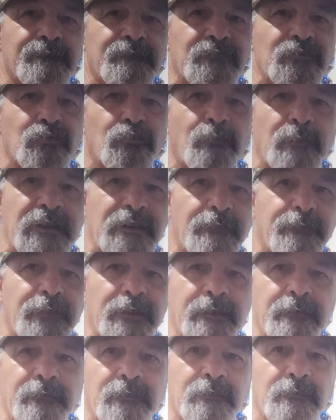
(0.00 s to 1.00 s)
do me a
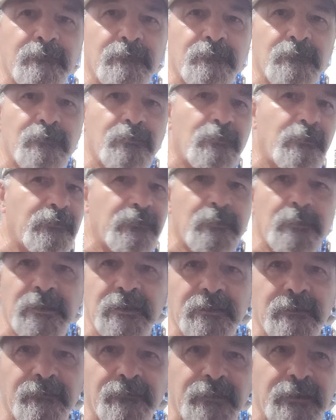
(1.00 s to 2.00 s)
favor. Do
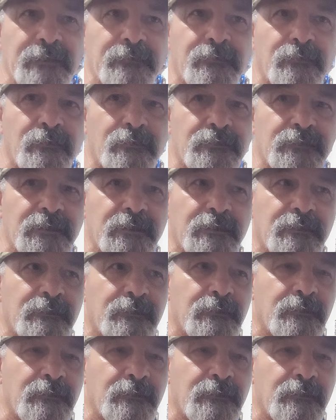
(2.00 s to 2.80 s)
everybody a favor out there.